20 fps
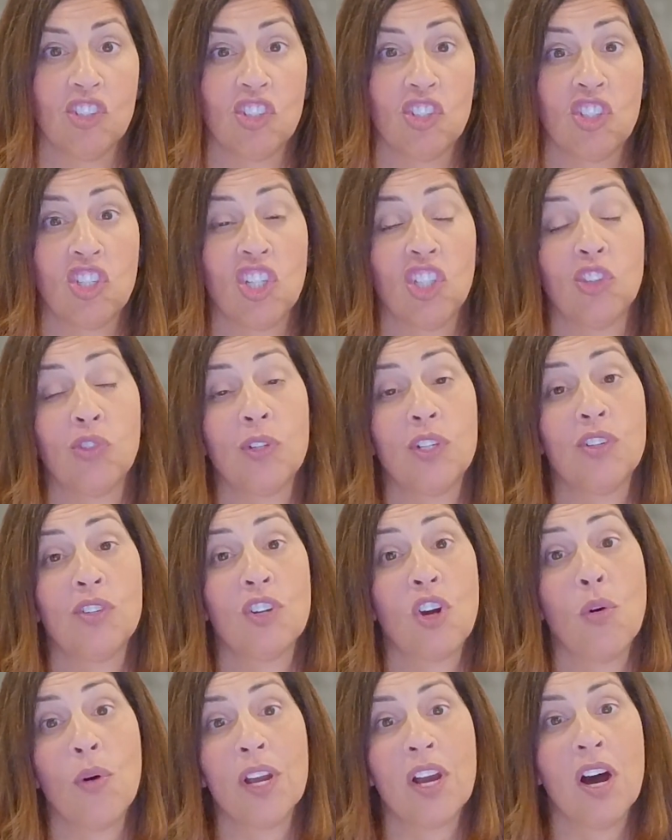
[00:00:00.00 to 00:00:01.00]
Children
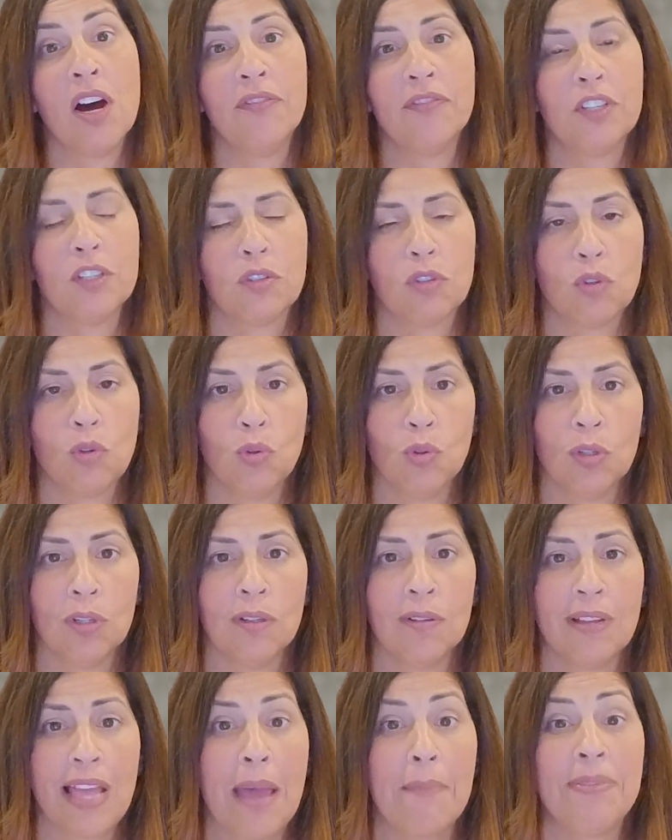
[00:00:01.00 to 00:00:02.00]
going off to
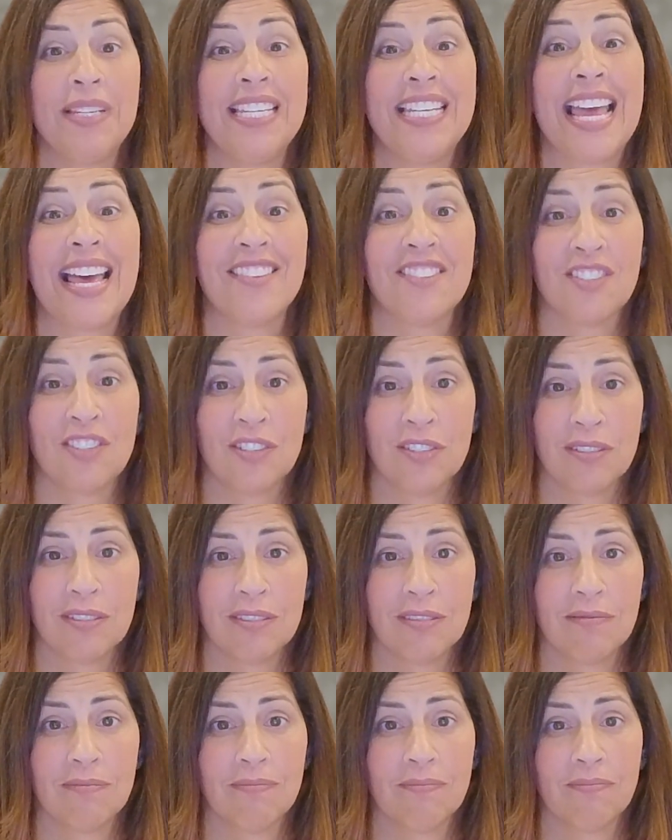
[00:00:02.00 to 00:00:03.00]
school, empty
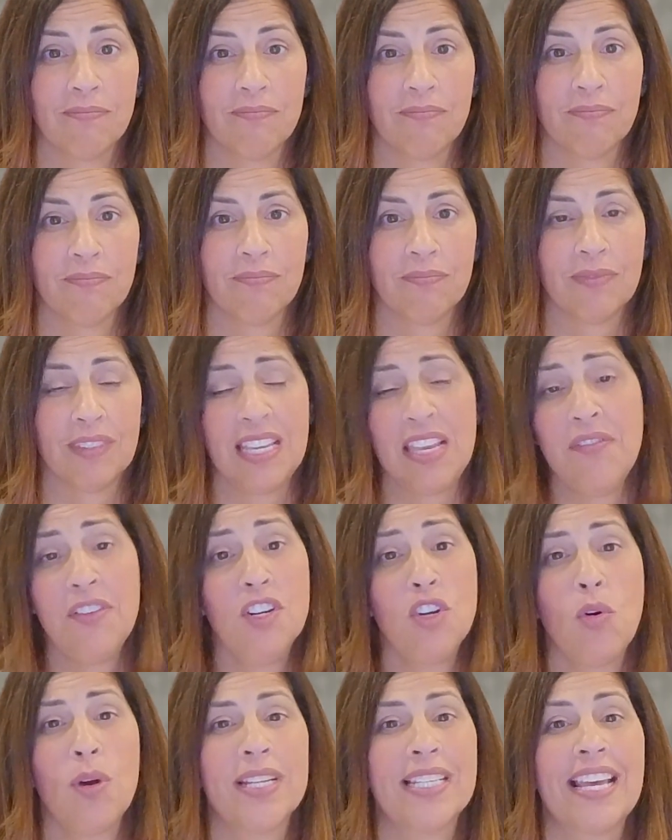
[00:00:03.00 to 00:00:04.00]
nesters, even
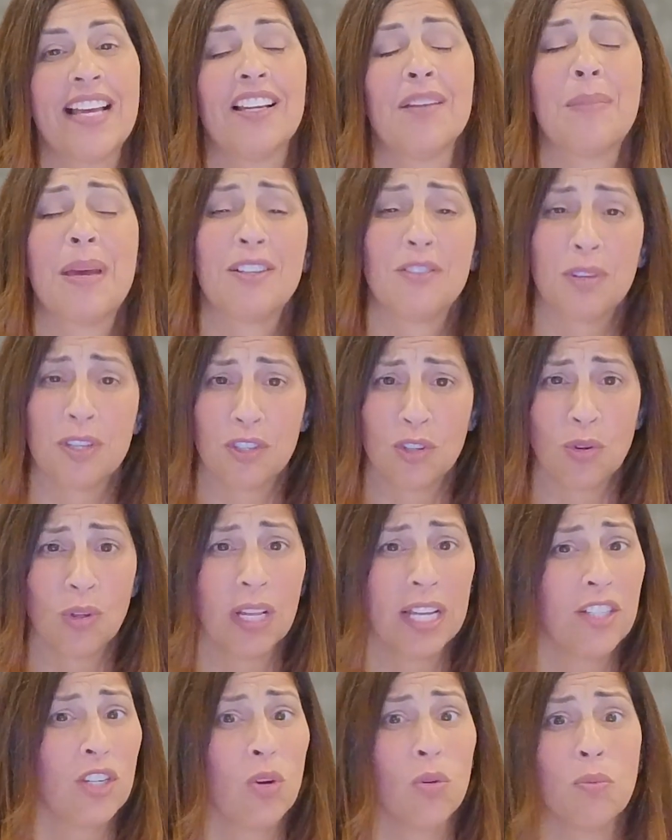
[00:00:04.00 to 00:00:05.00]
going to elementary school.
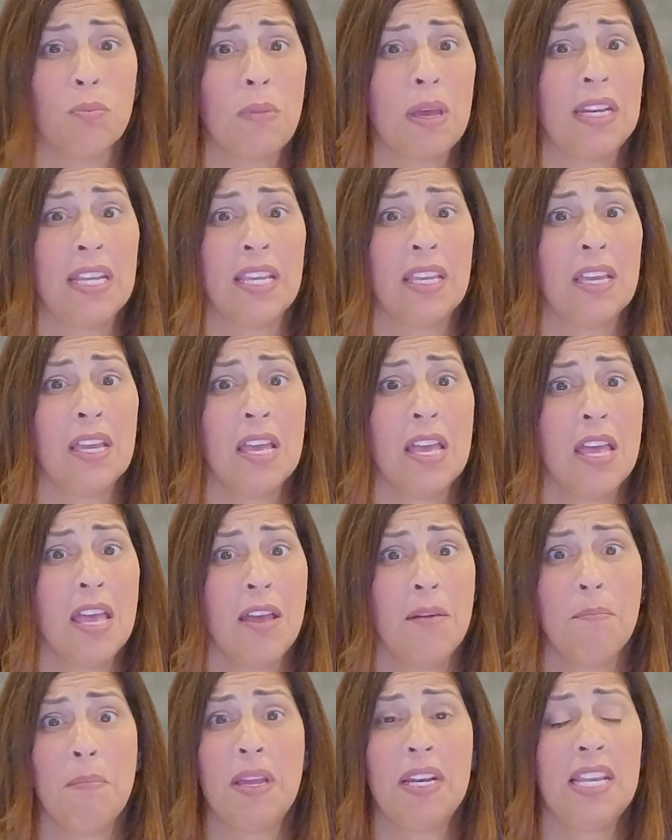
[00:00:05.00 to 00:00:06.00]
I know many
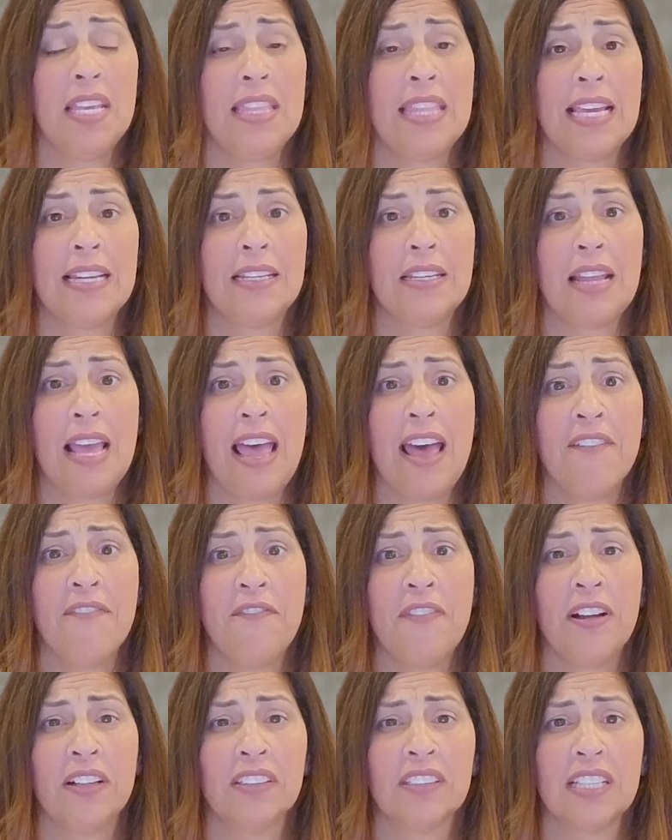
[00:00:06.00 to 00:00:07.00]
that have
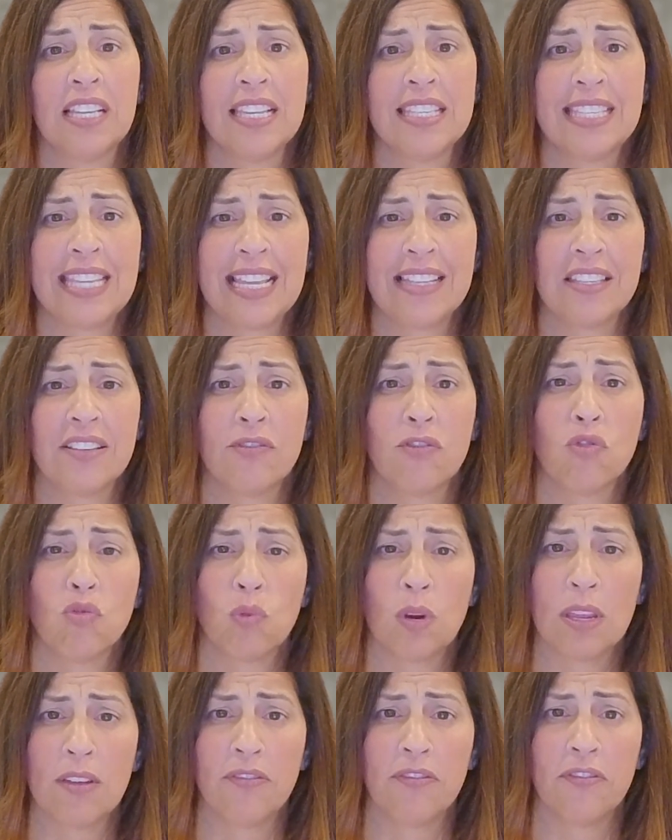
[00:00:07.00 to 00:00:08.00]
felt a sense of
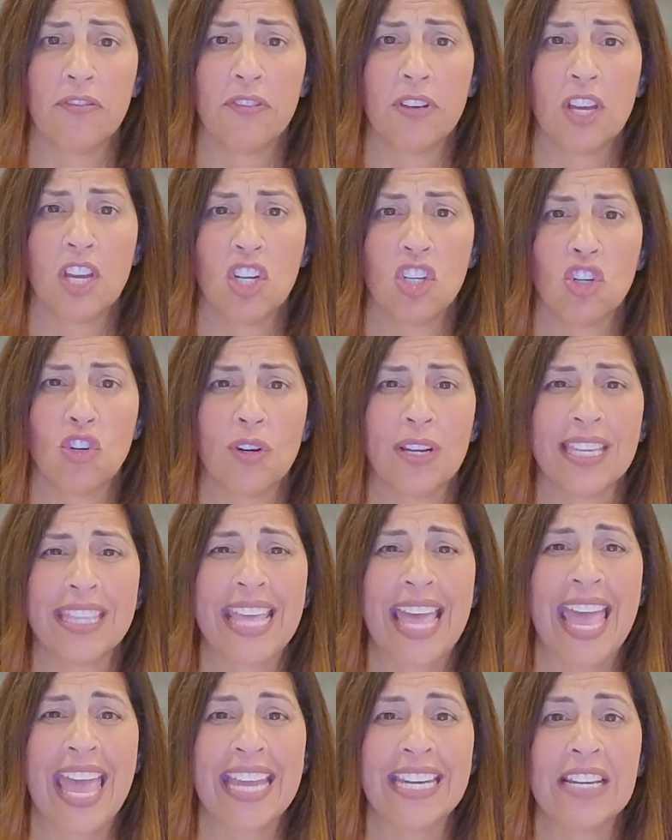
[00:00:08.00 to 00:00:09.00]
grief during
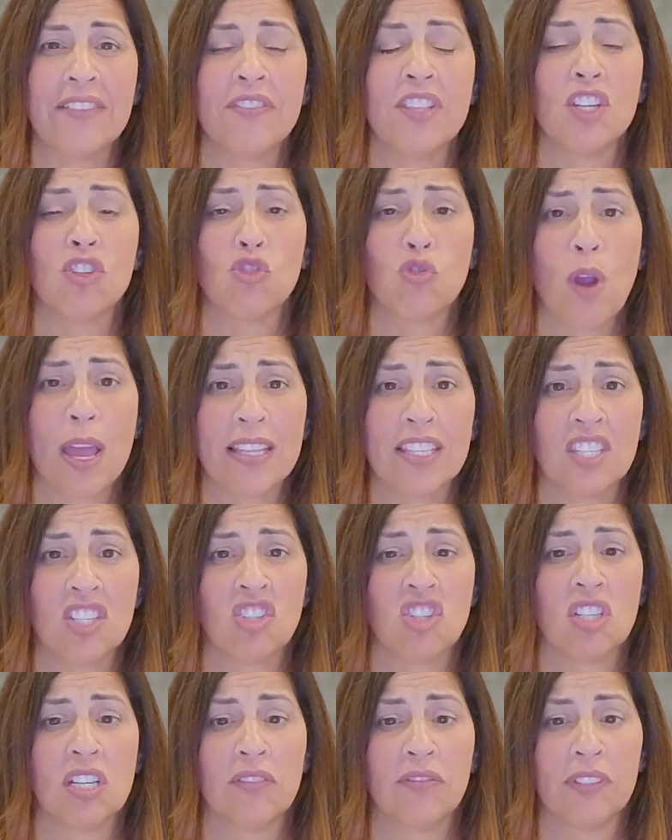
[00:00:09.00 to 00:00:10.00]
the end of the
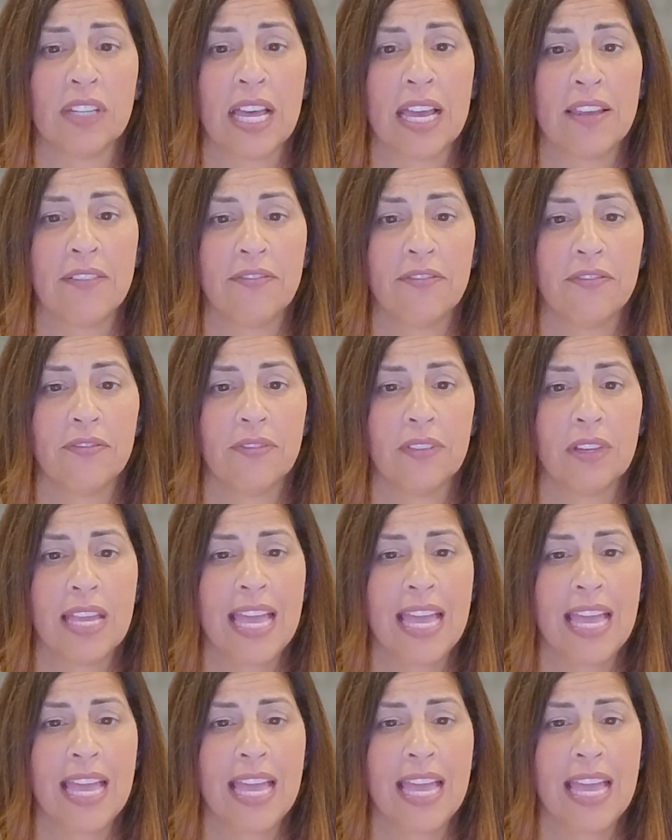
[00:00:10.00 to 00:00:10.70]
transition of life.